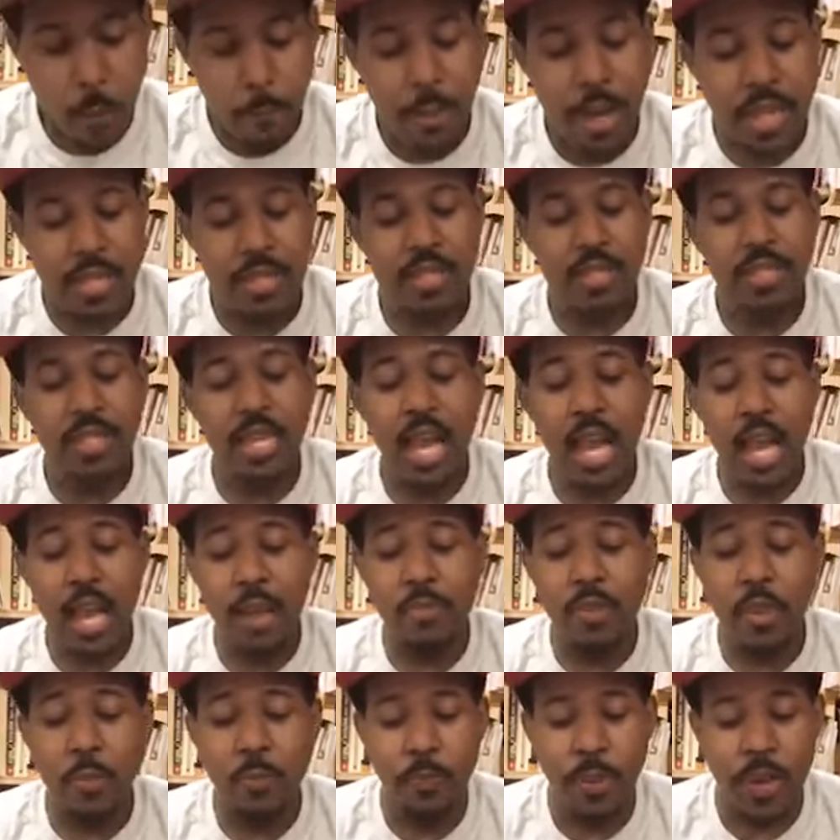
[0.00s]
By the
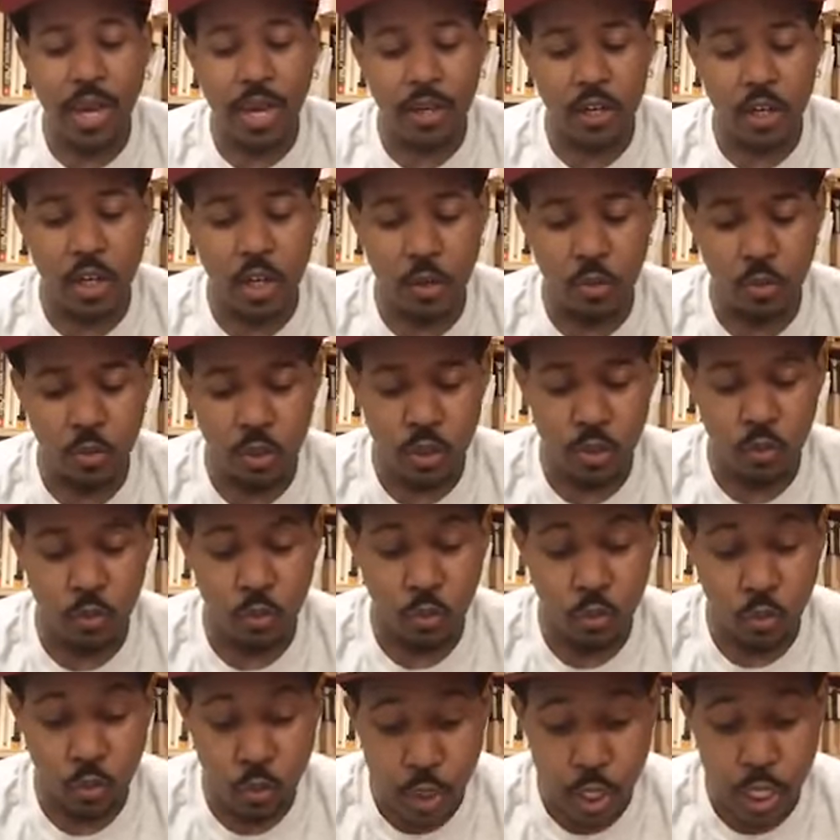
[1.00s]
time the peddler was
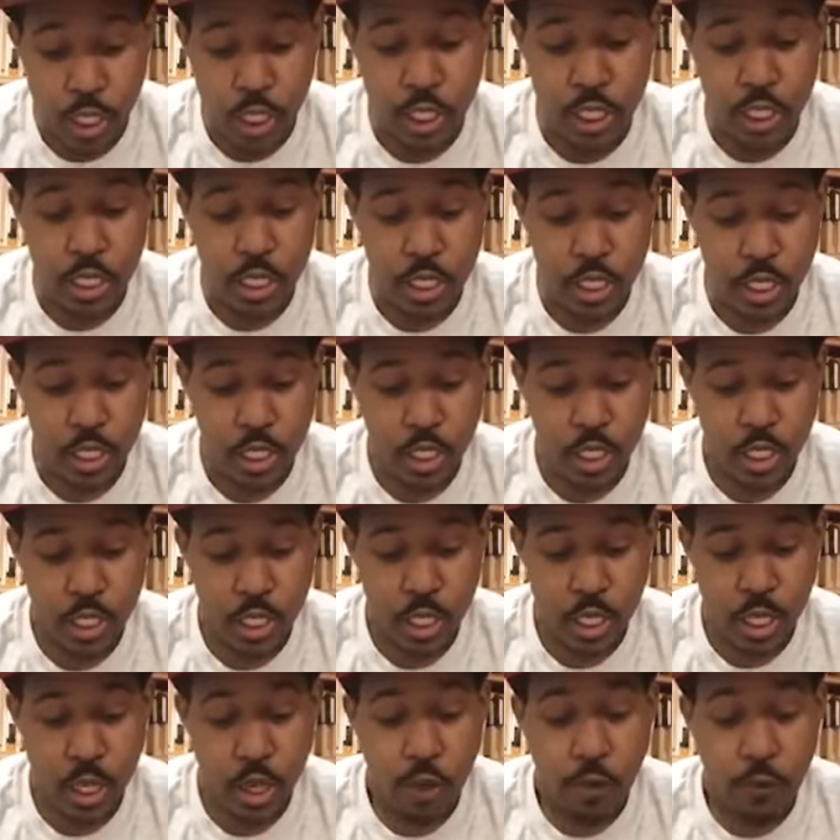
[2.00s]
really
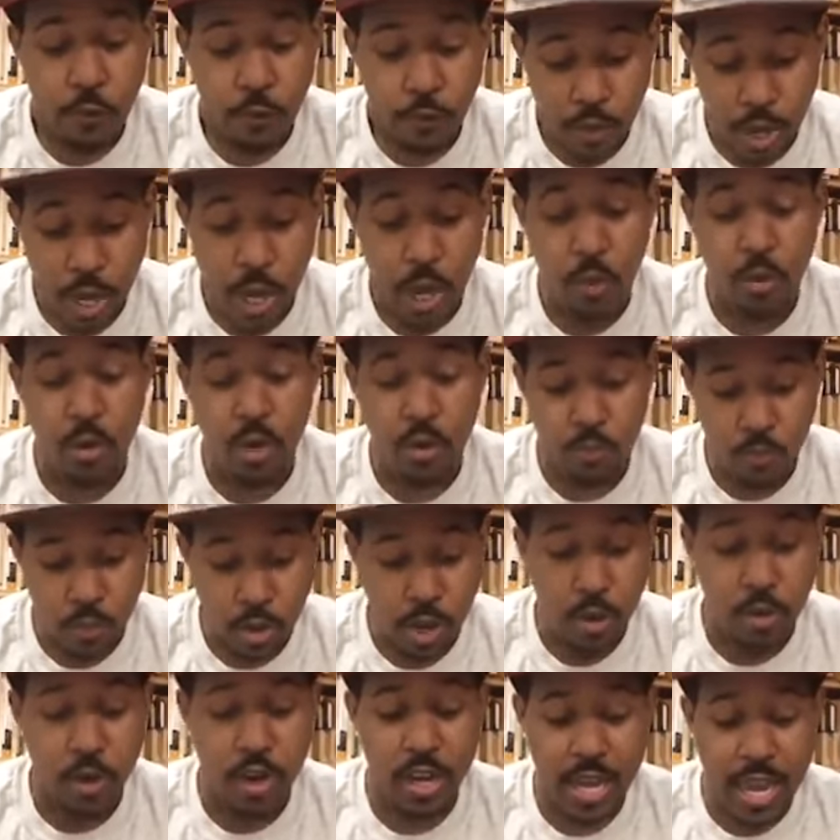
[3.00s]
very,
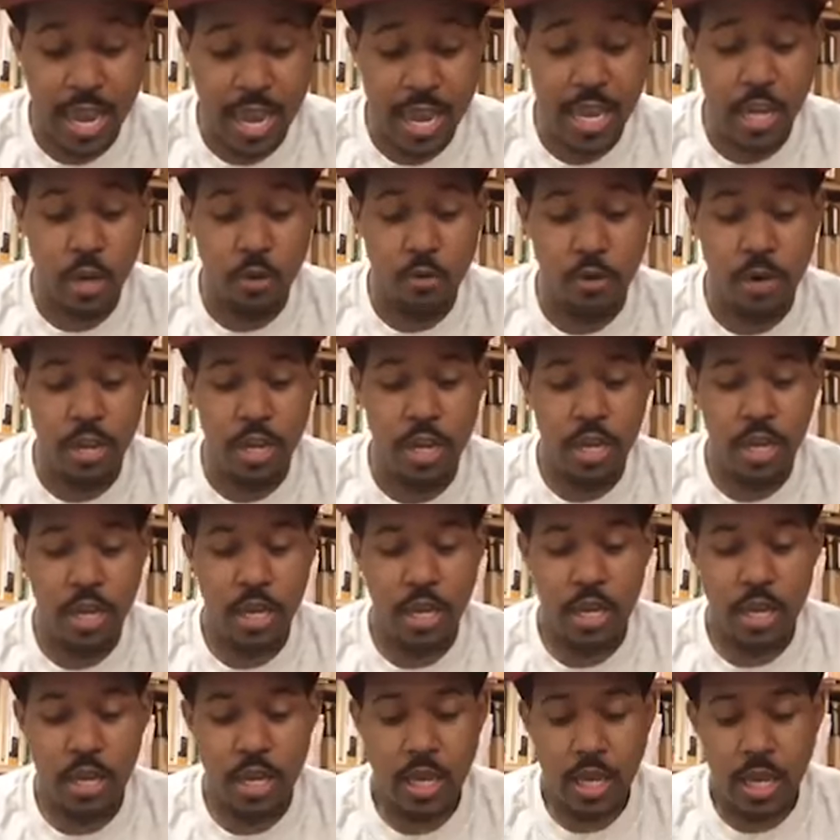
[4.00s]
very angry,
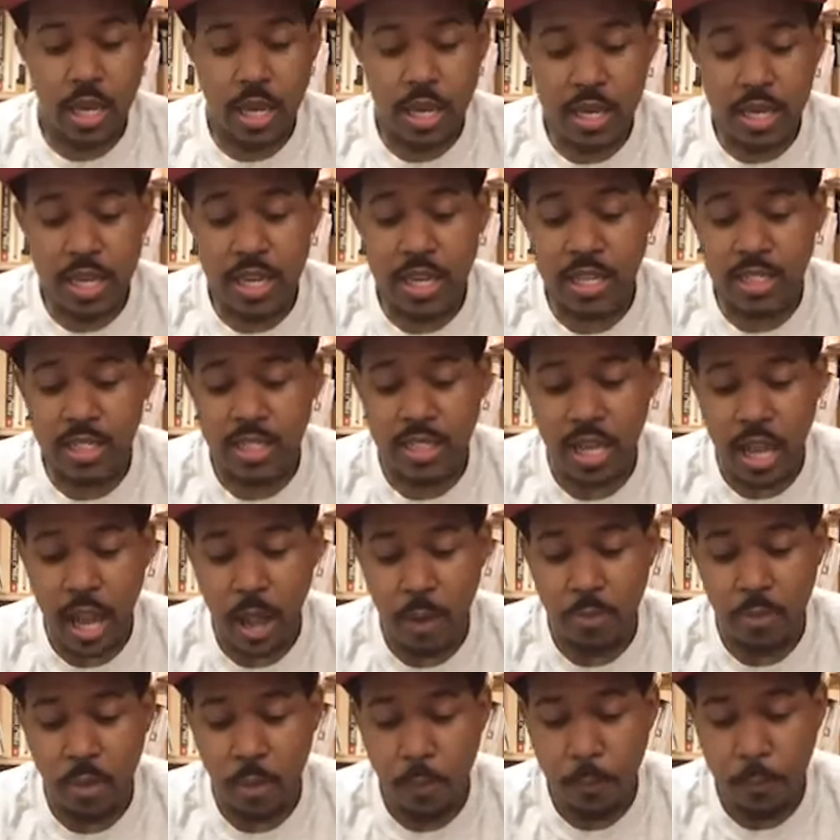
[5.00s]
he
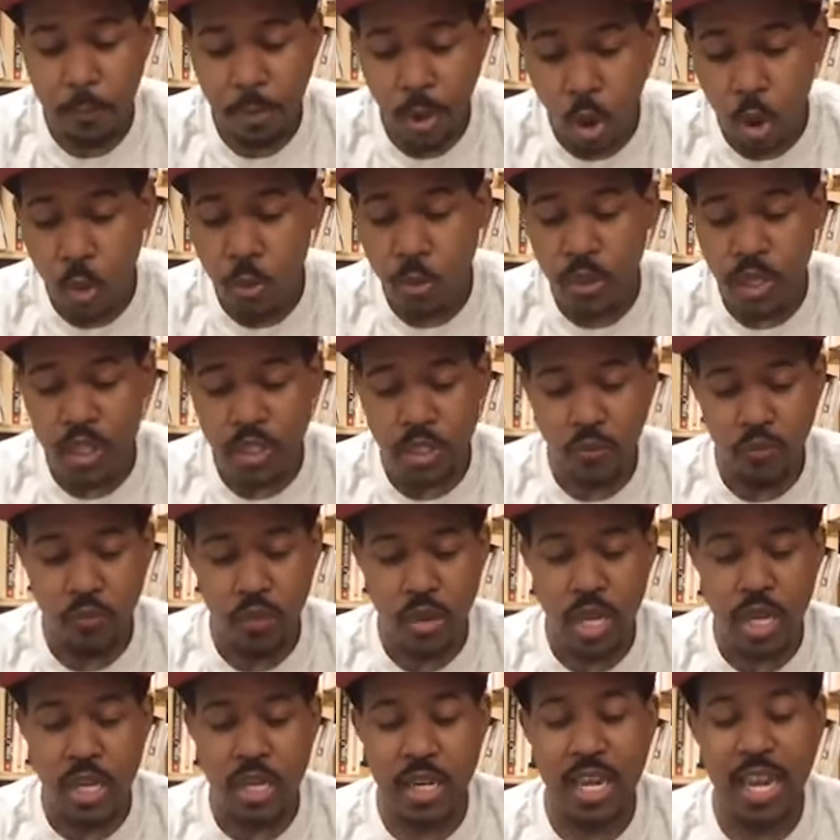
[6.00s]
stomped both his
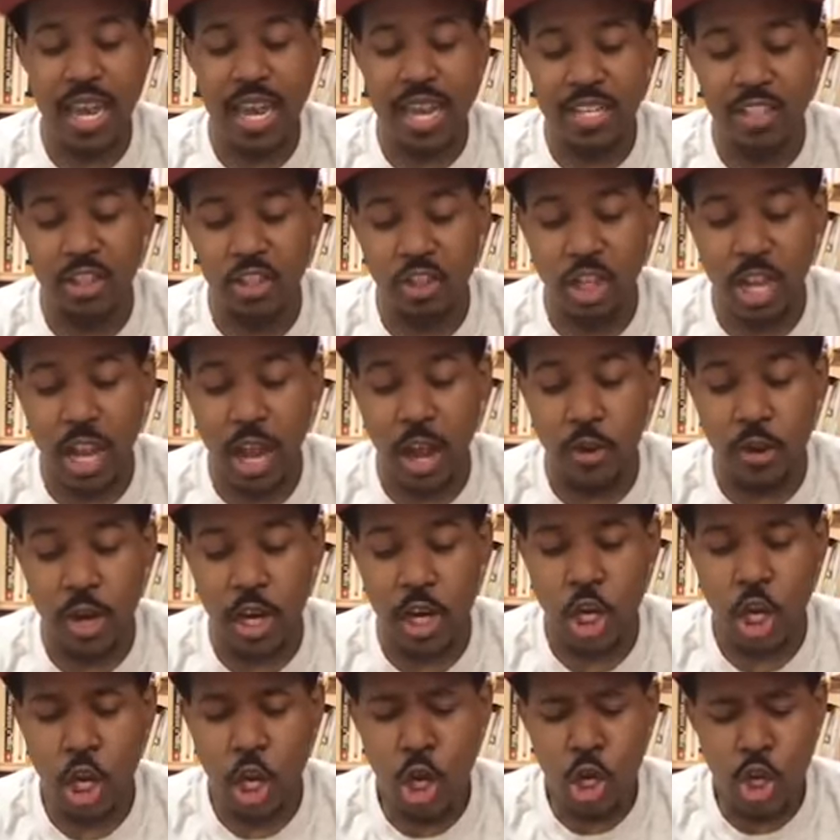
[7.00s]
feet and
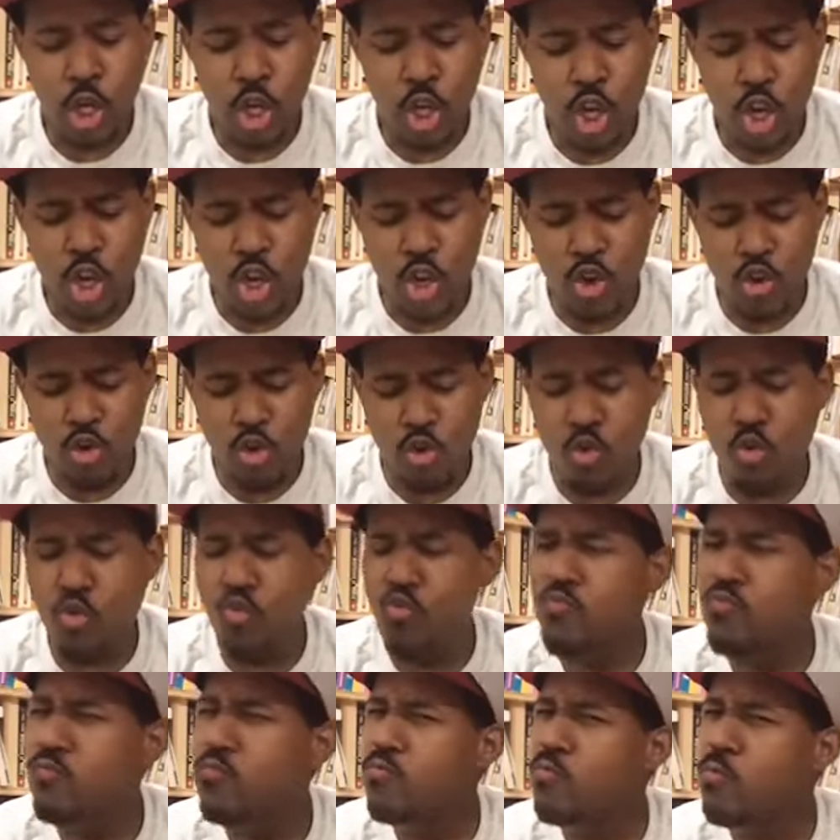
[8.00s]
shouted,
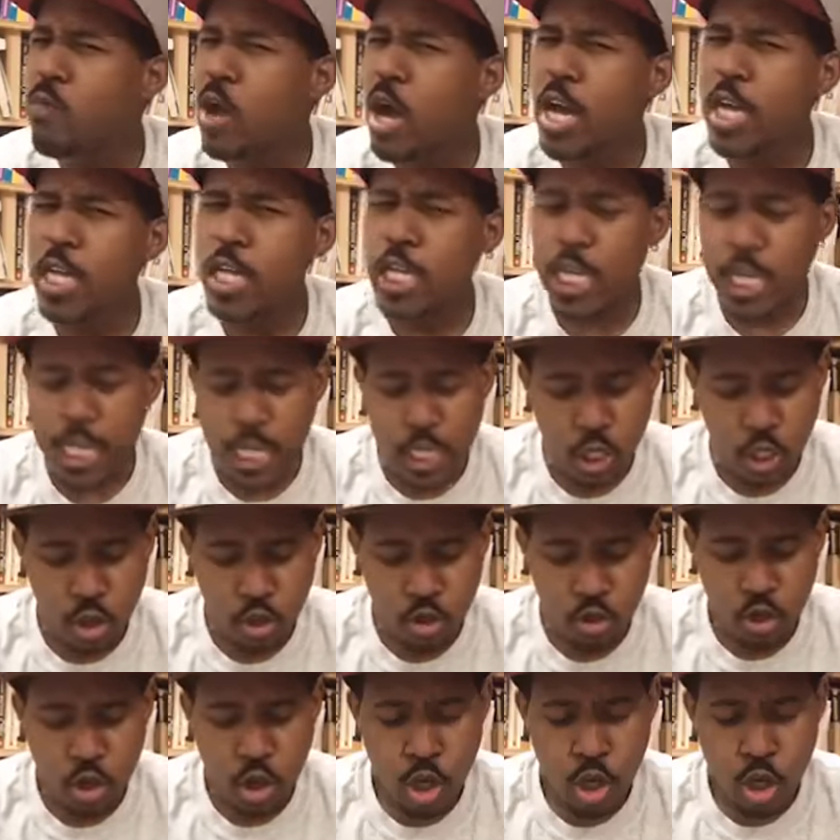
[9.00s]
you monkeys,
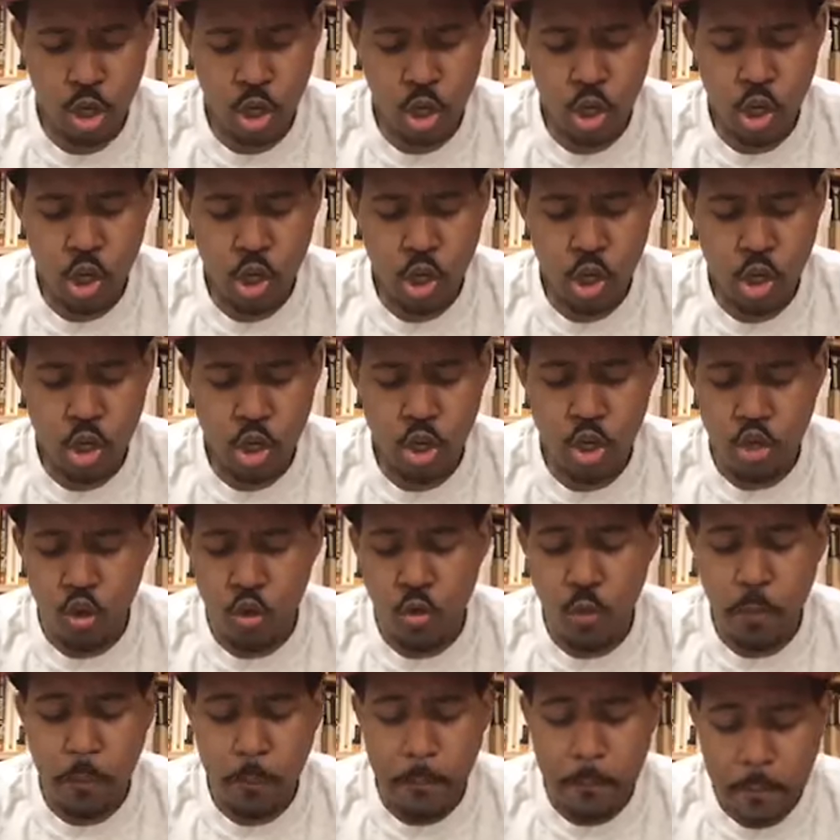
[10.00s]

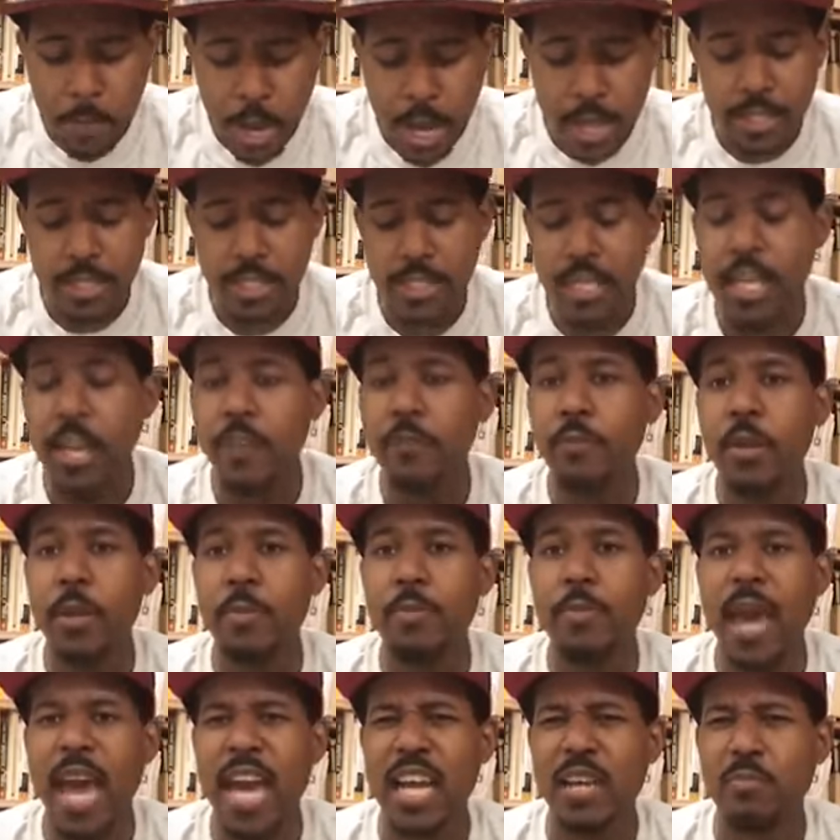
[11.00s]
you must give me
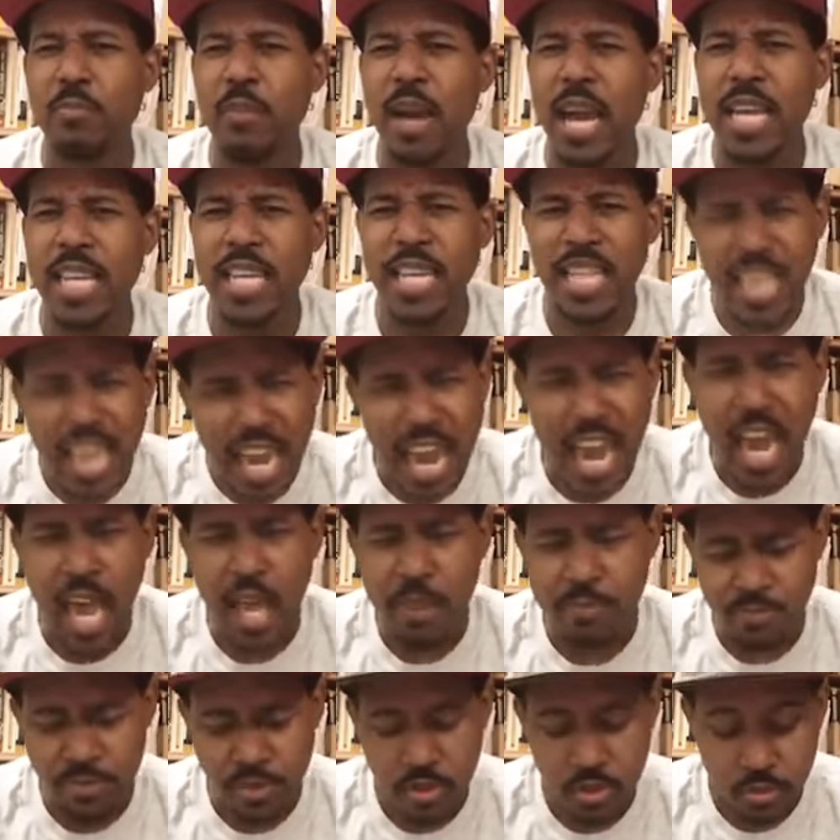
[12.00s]
back my
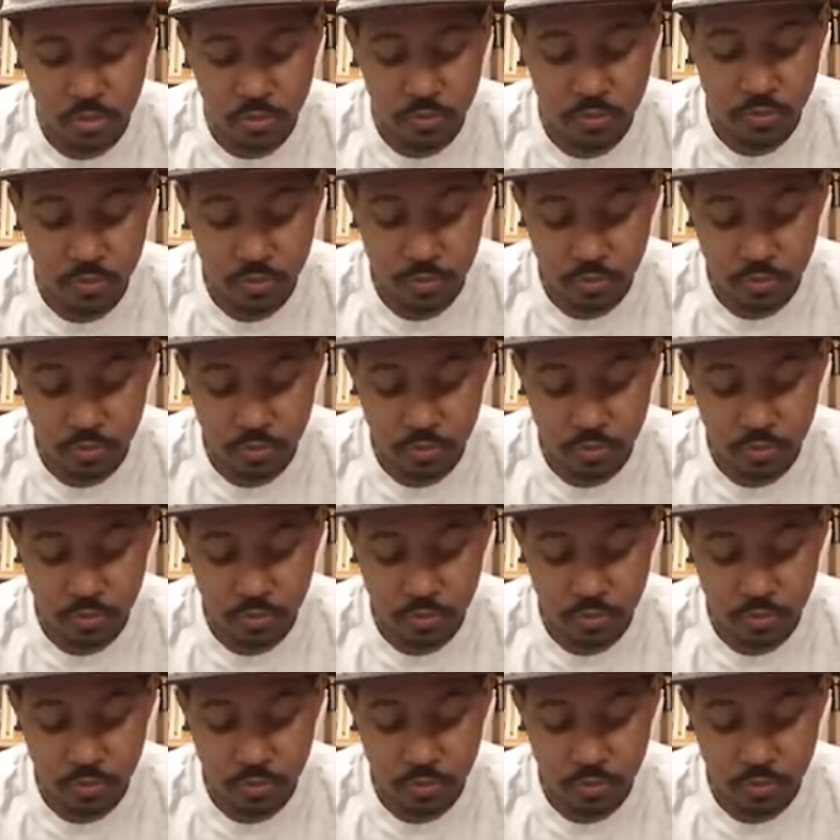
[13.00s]
caps.